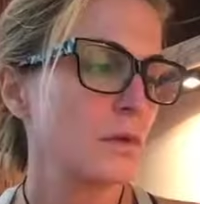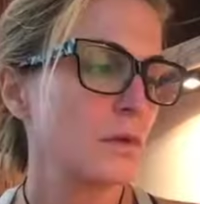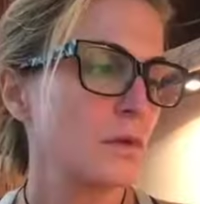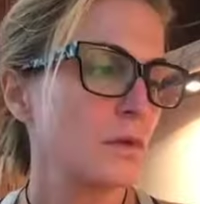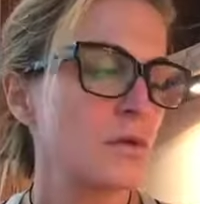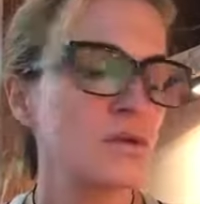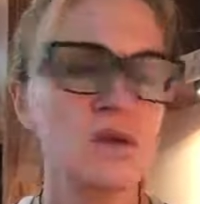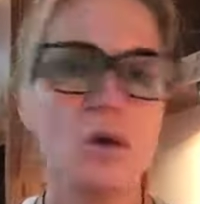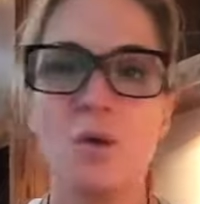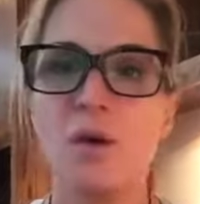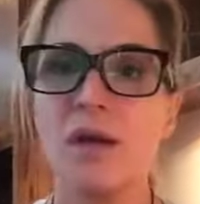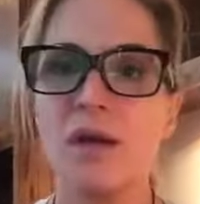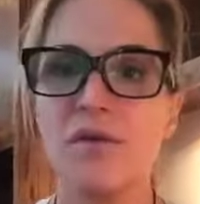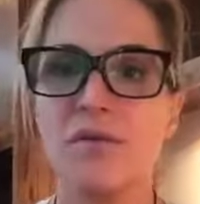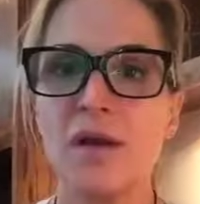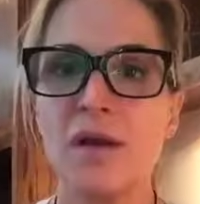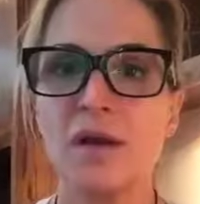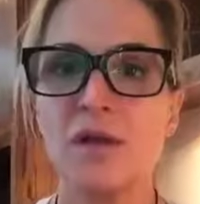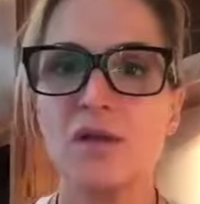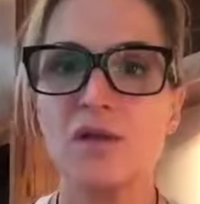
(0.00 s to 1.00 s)
So
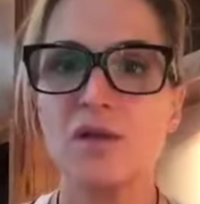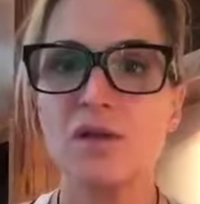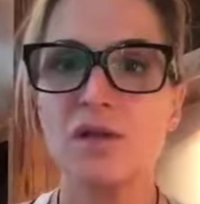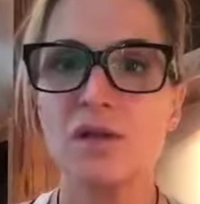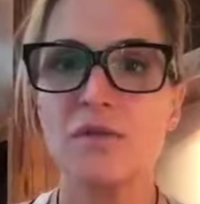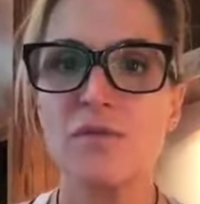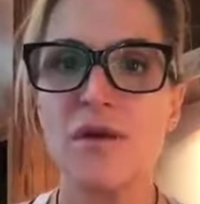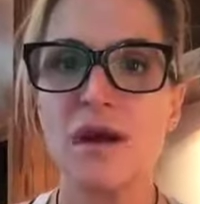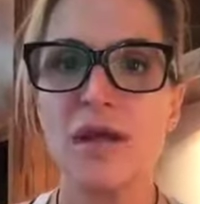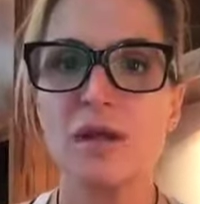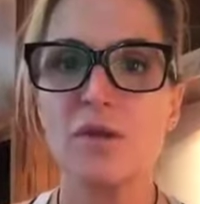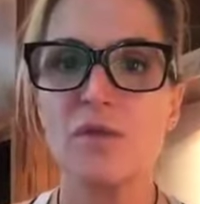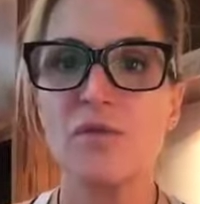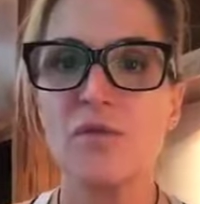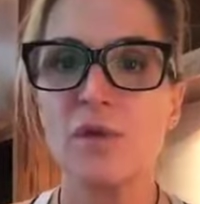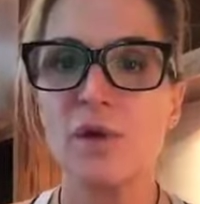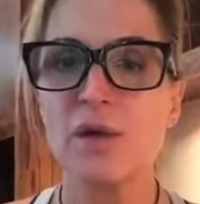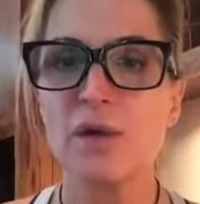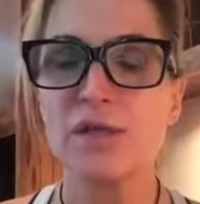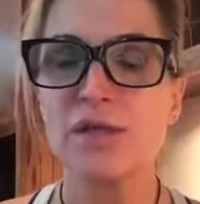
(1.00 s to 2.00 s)
if I could just invite you
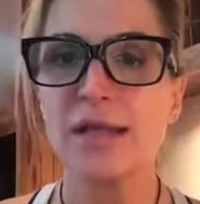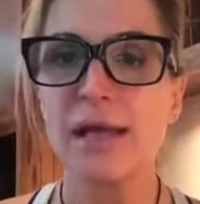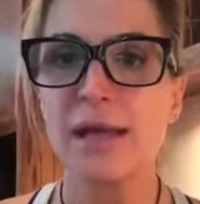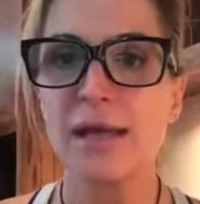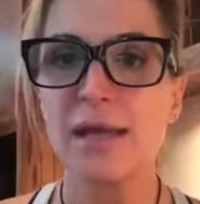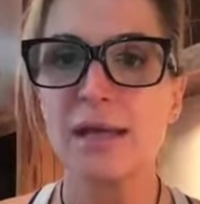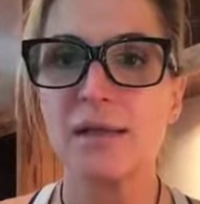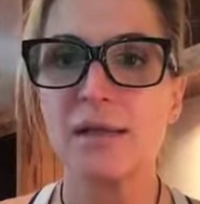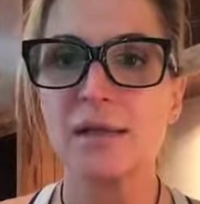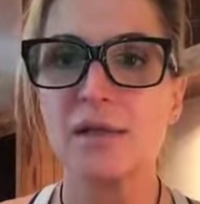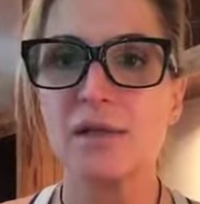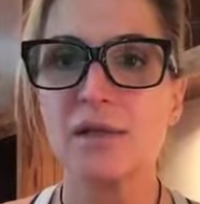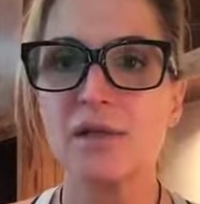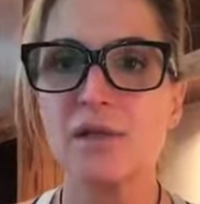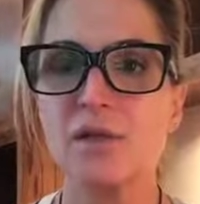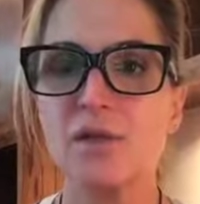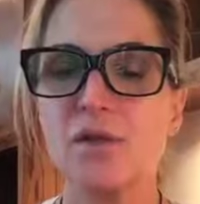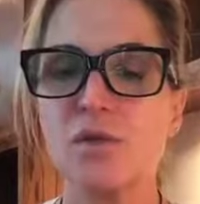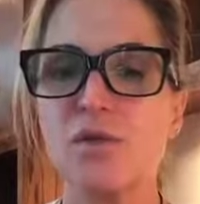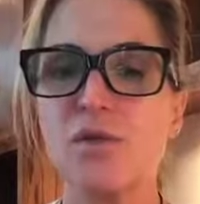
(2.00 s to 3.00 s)
for a second
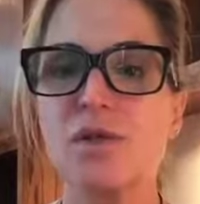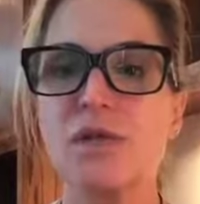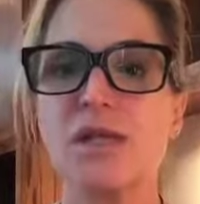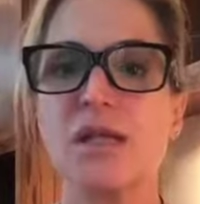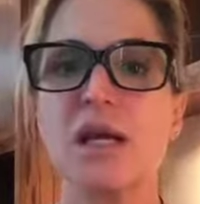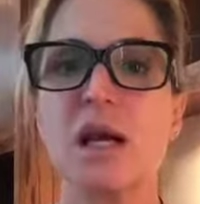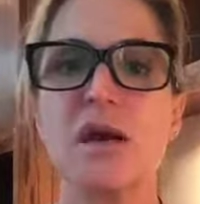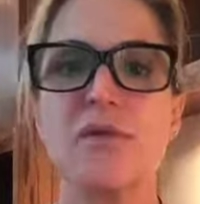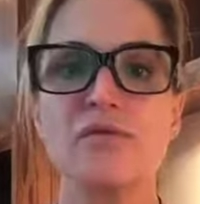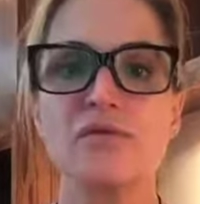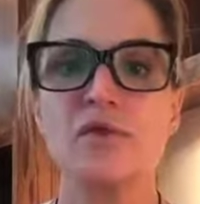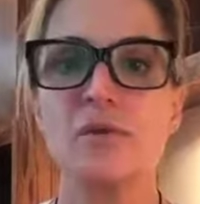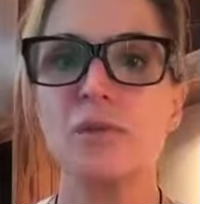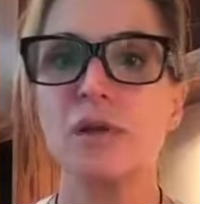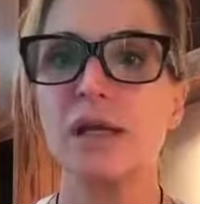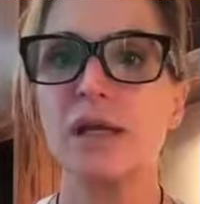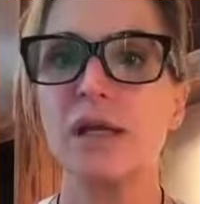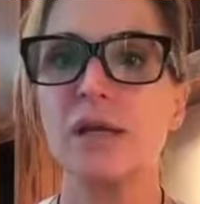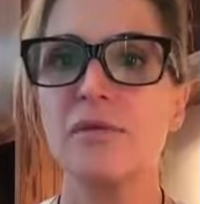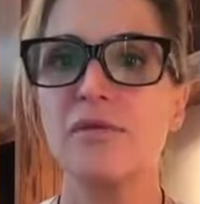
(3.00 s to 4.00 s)
to sit
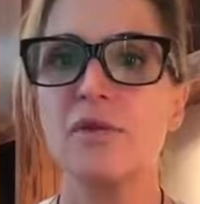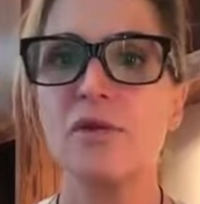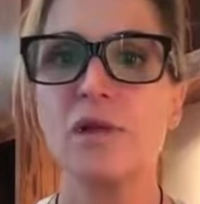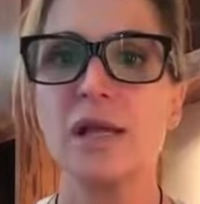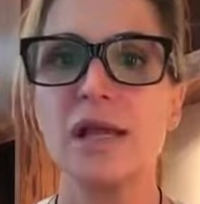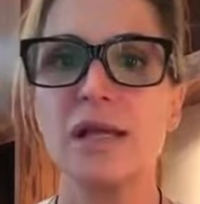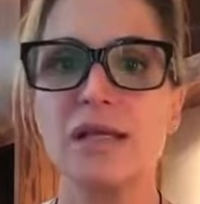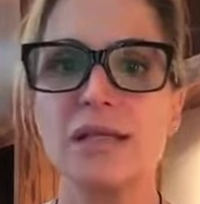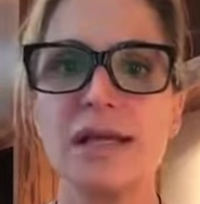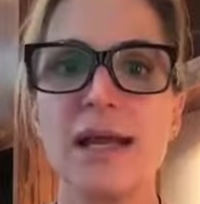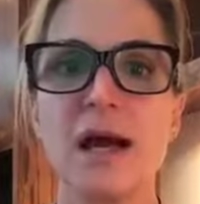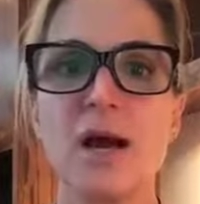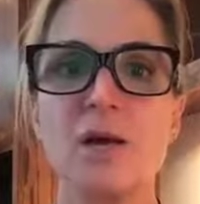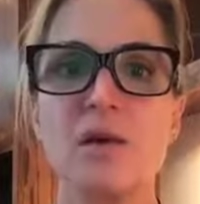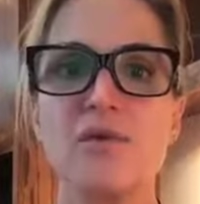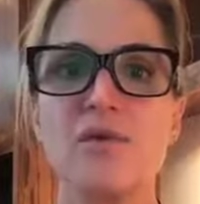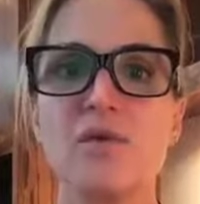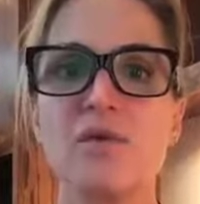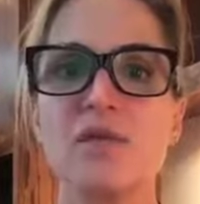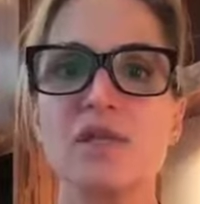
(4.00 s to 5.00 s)
comfortably, if you're laying down,
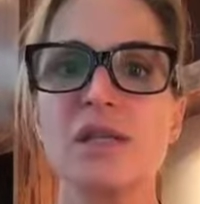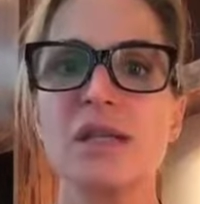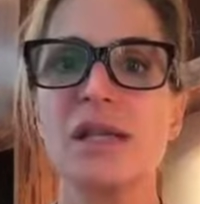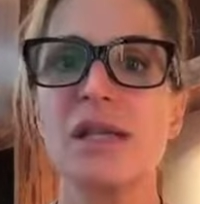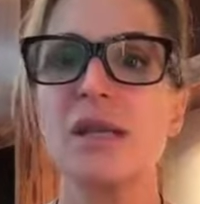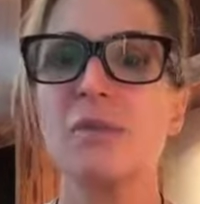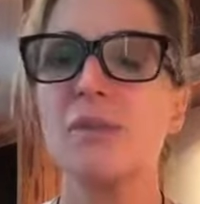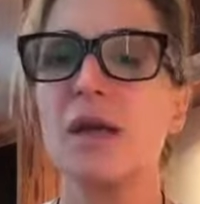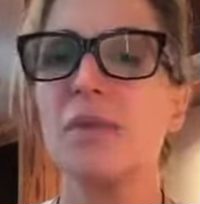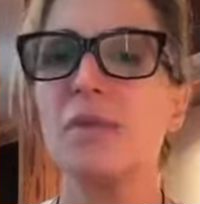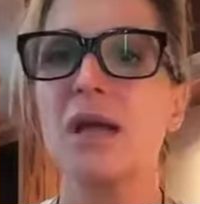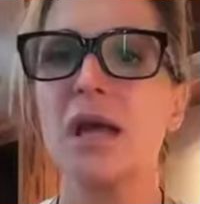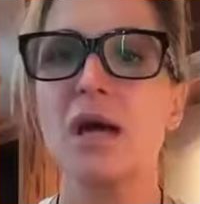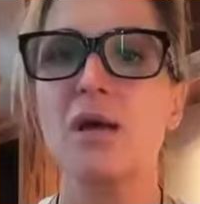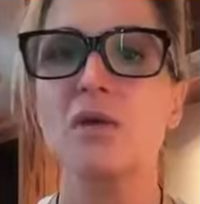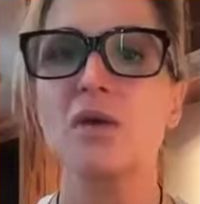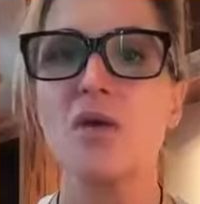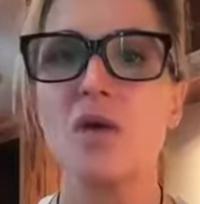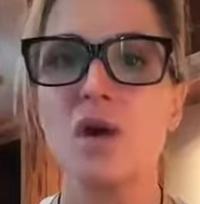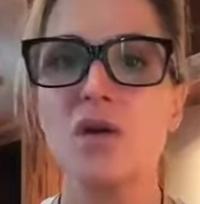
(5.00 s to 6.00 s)
if you're sitting, maybe
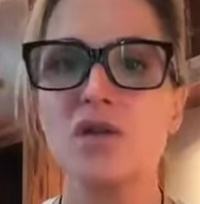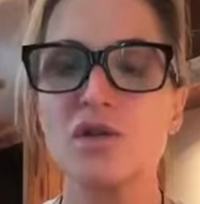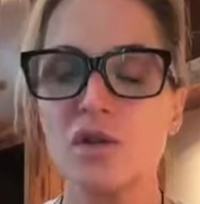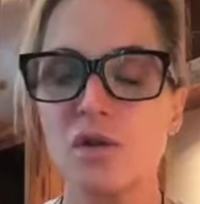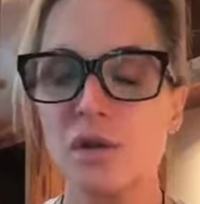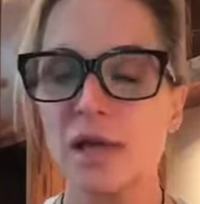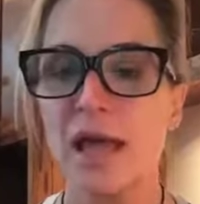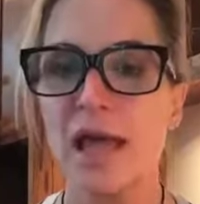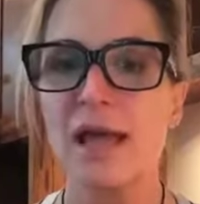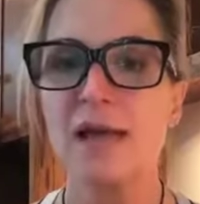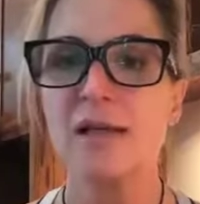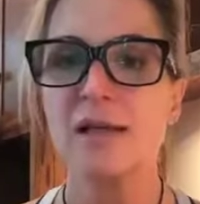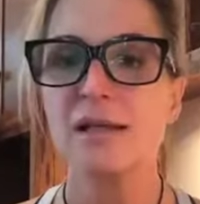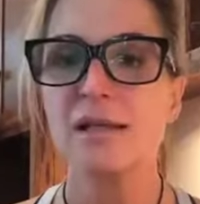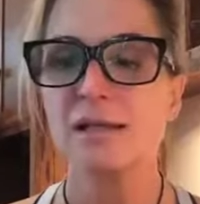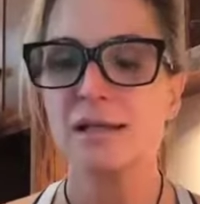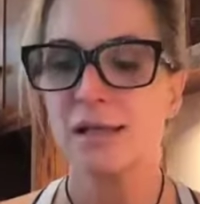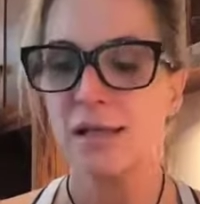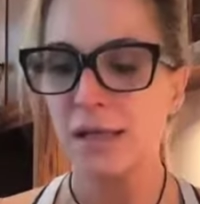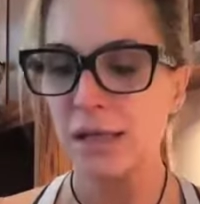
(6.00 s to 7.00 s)
uncross your
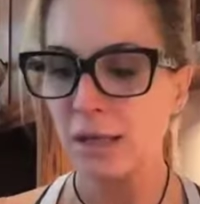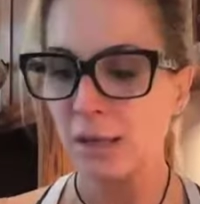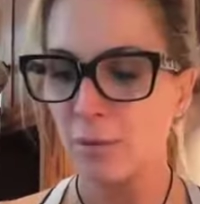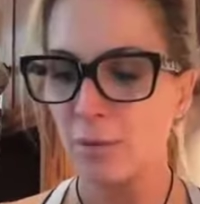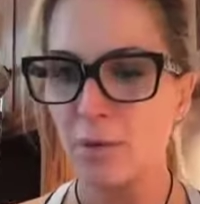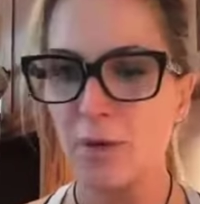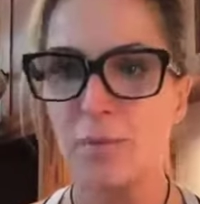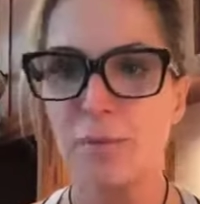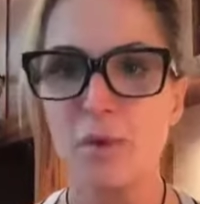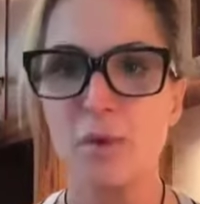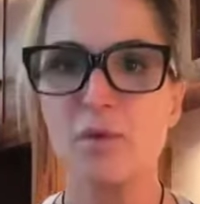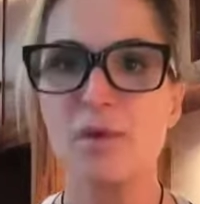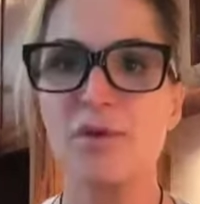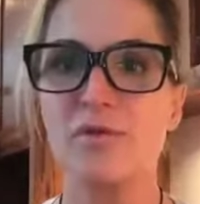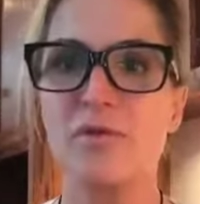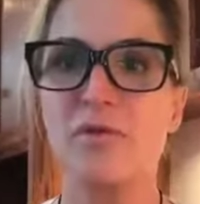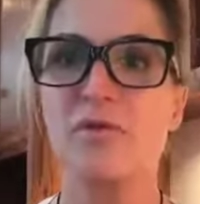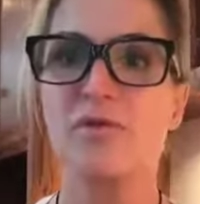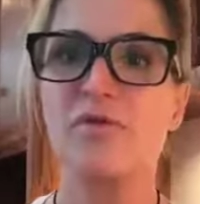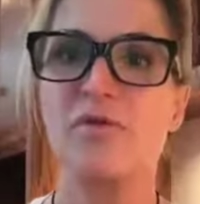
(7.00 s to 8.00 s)
legs, put both
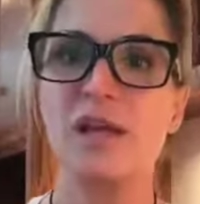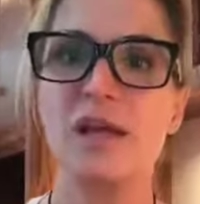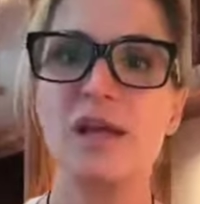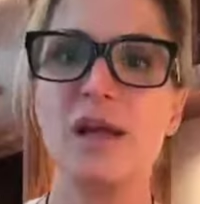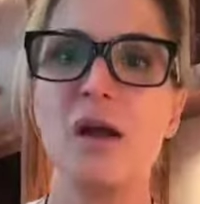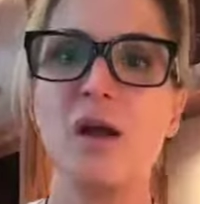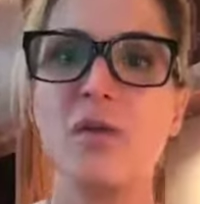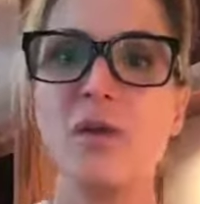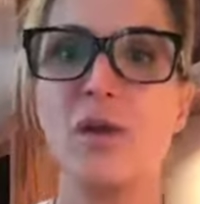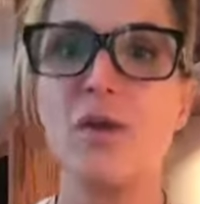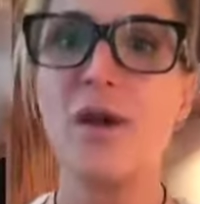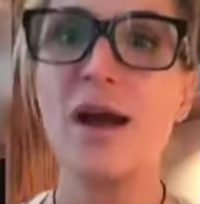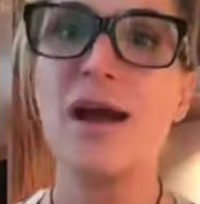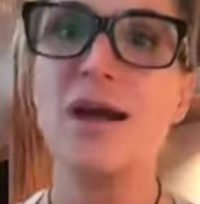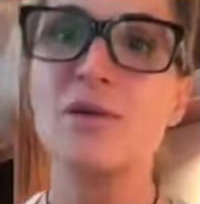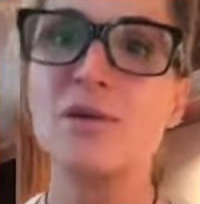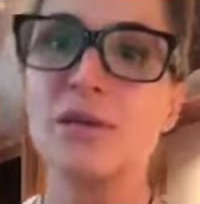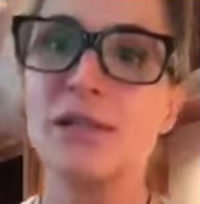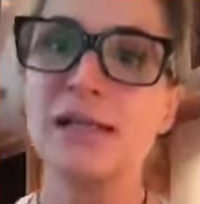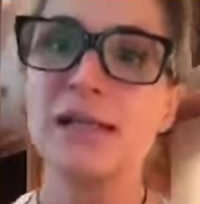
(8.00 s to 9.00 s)
of your feet on the
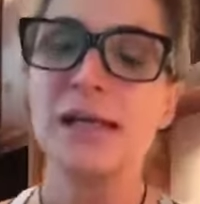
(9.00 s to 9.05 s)
ground.